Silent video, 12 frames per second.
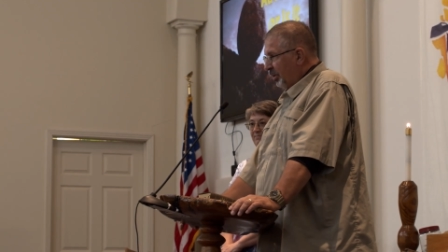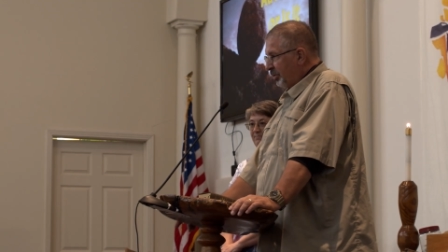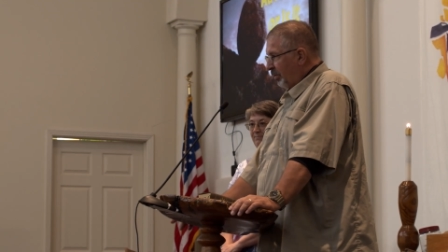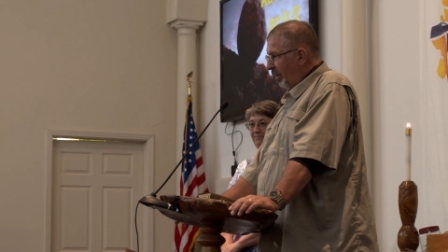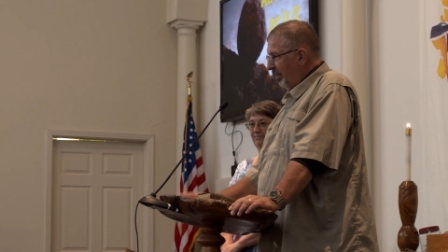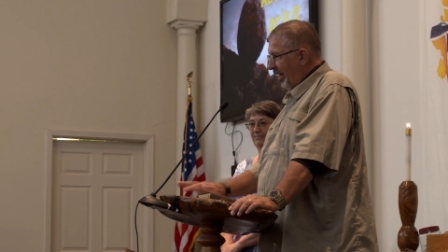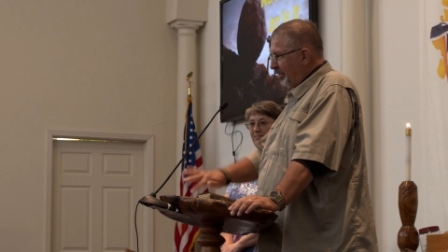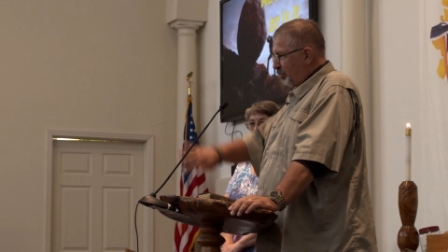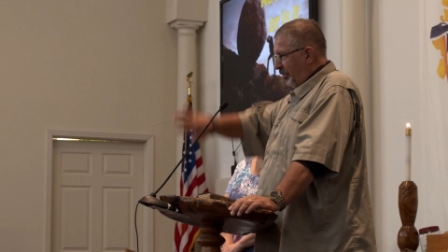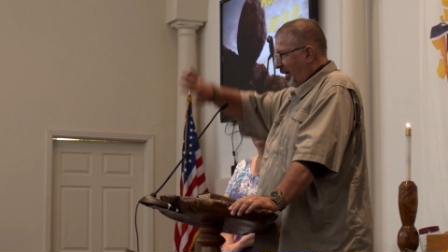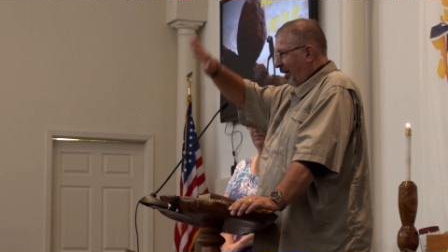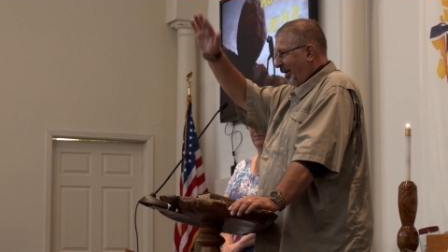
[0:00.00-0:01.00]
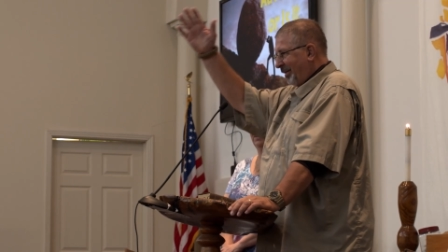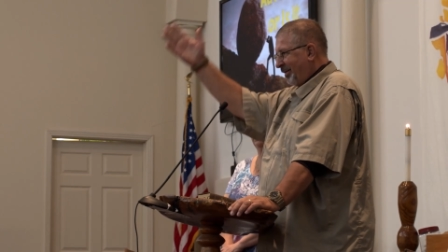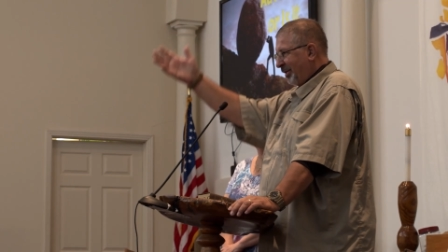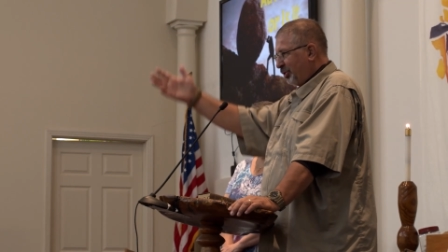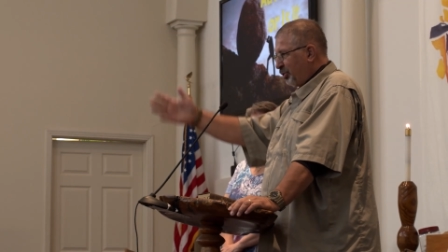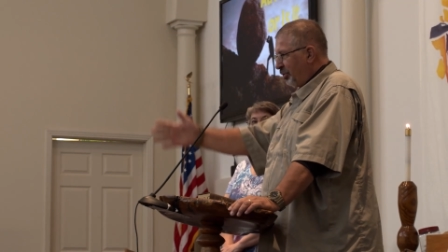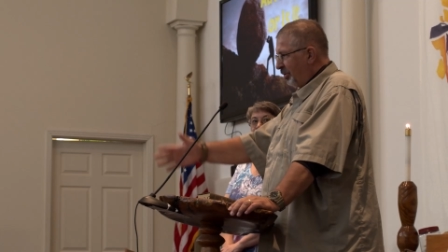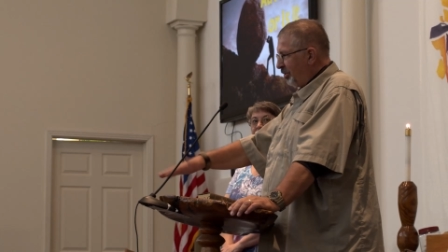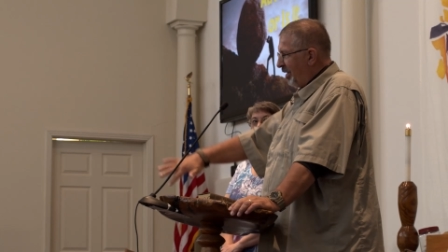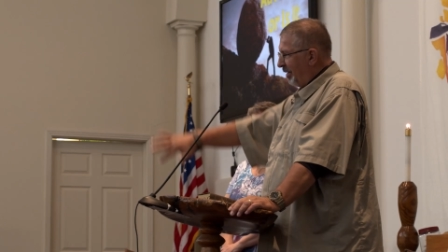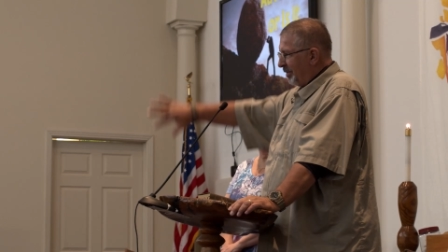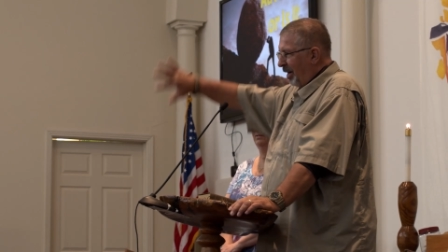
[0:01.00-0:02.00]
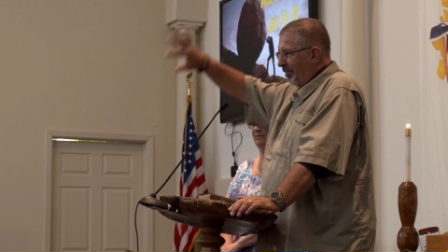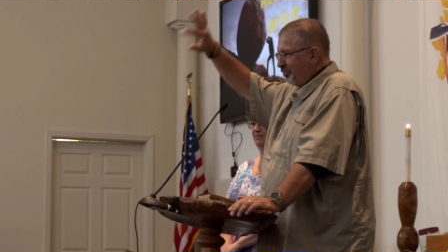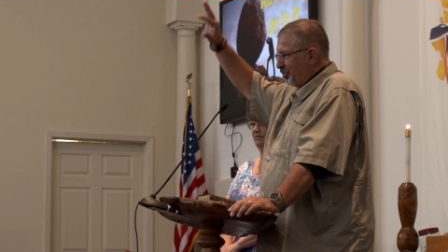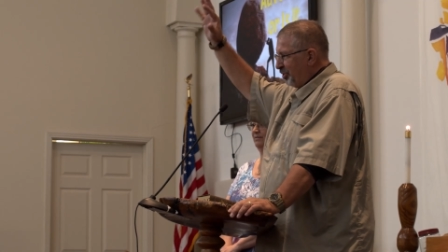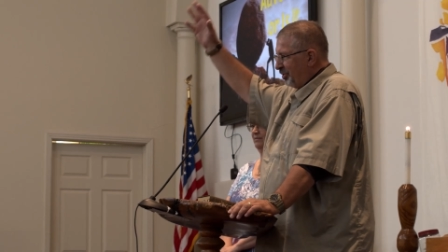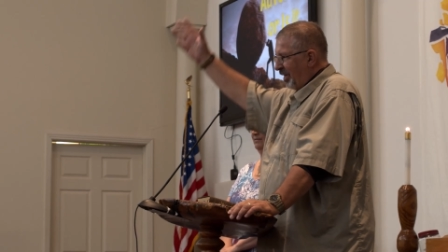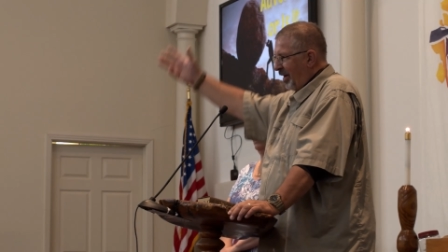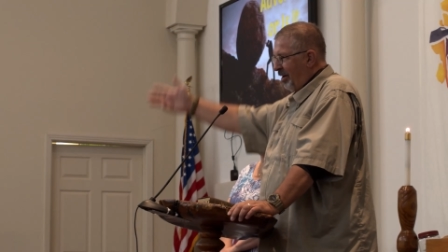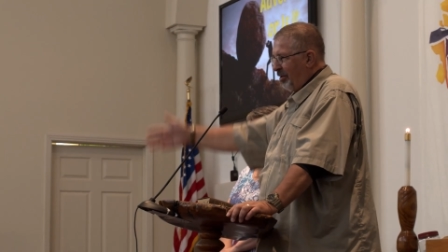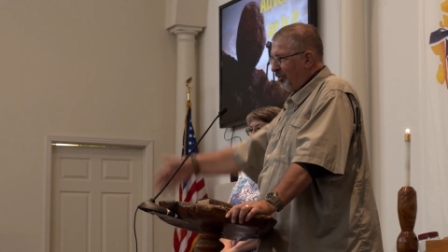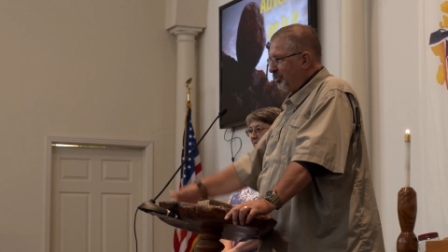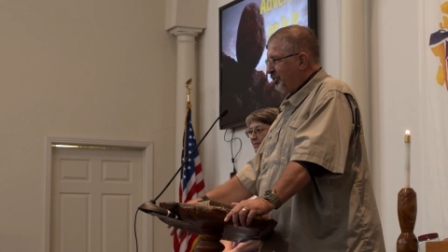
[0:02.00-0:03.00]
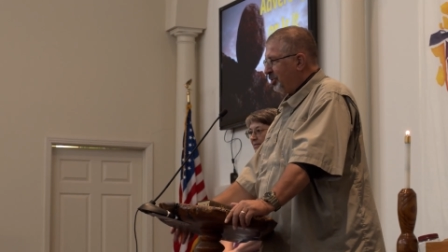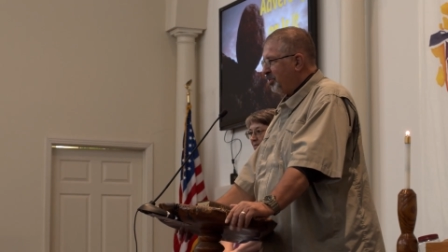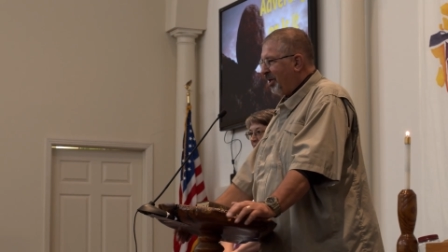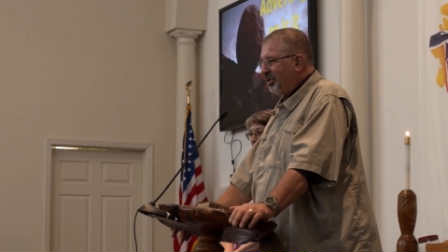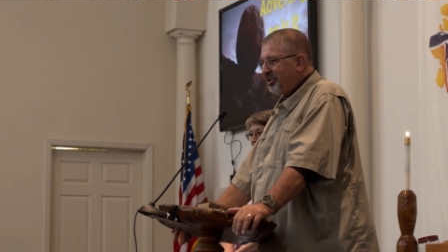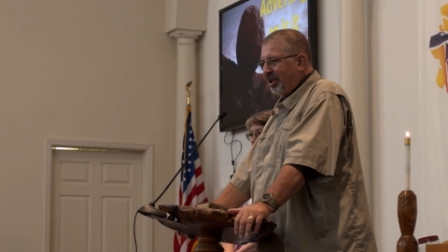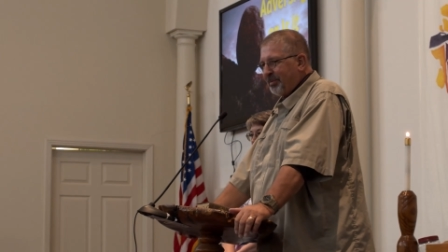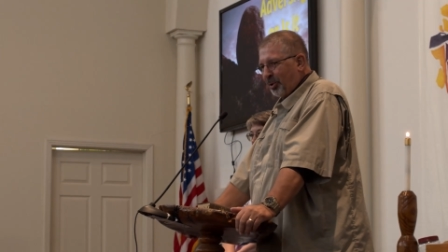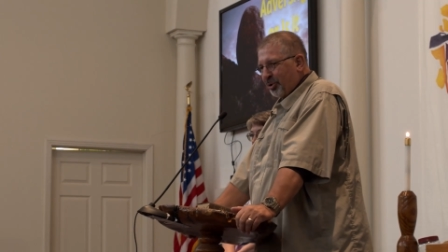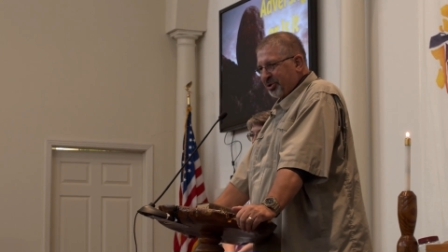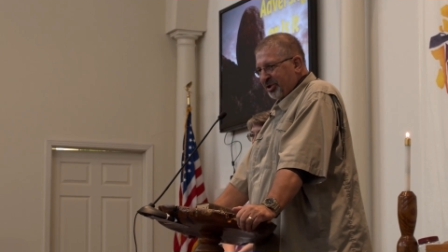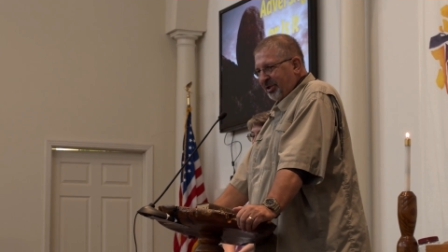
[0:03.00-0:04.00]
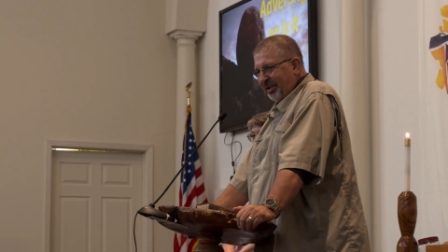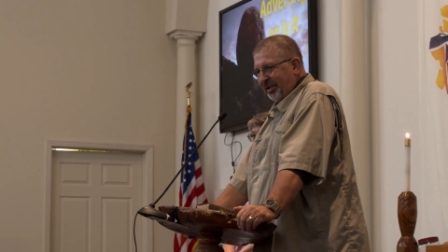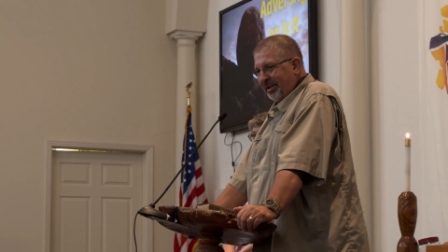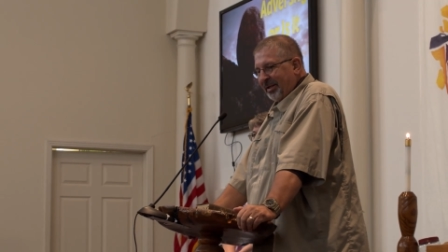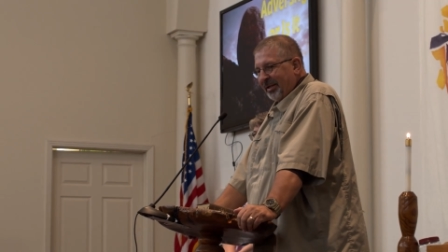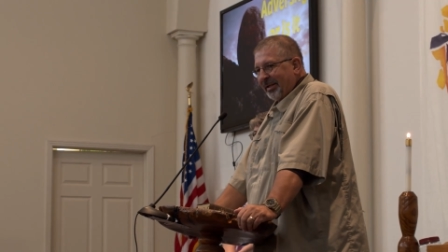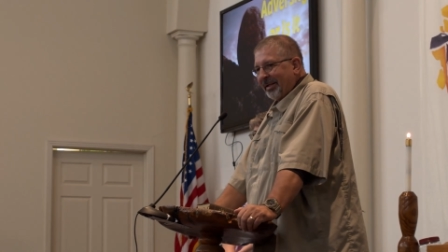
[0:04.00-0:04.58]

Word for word: So our lives were kind of like this. You know, you have ups and downs, you face adversity.